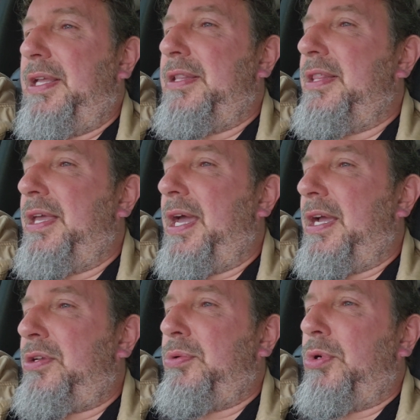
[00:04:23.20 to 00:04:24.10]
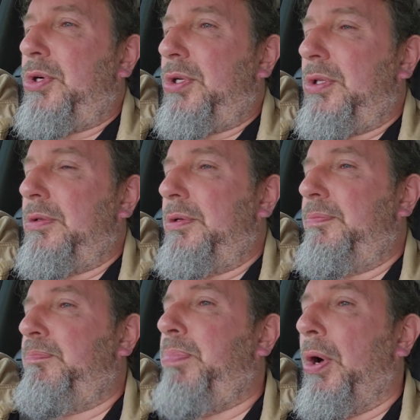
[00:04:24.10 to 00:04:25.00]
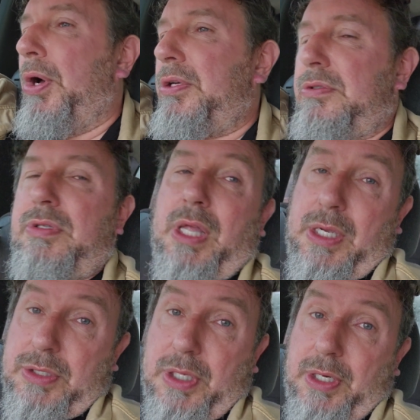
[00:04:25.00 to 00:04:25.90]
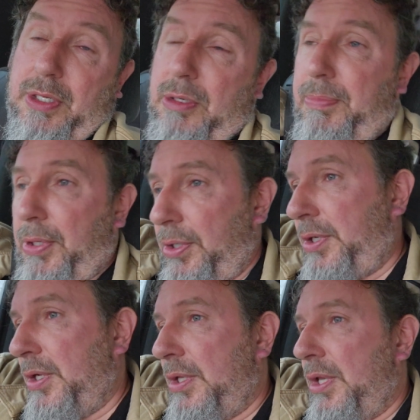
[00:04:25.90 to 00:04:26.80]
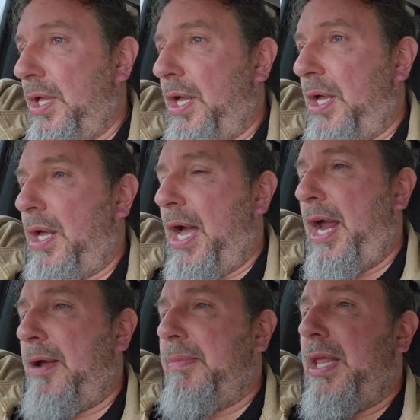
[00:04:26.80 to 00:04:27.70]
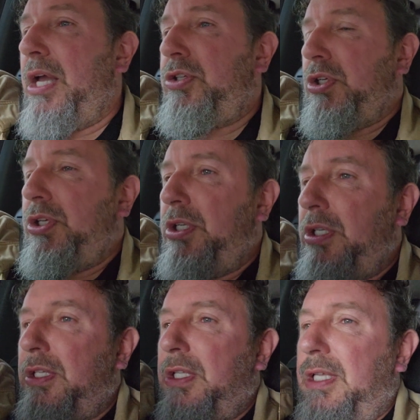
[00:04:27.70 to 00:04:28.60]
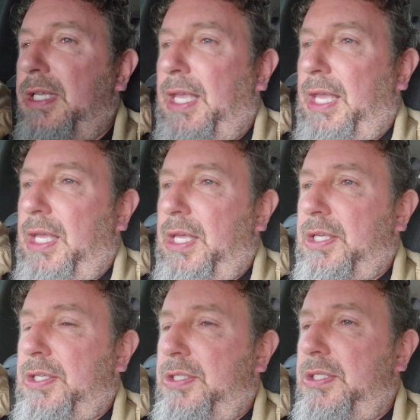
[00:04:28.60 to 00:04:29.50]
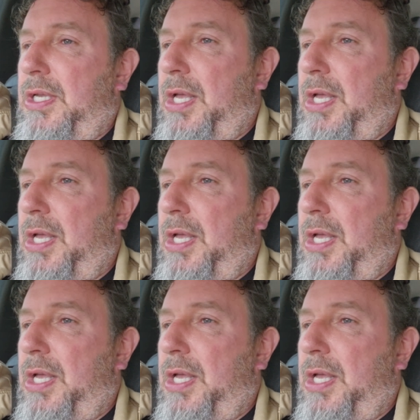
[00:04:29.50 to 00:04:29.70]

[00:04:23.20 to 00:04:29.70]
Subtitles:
the actual book / audiobook, I Am Legend is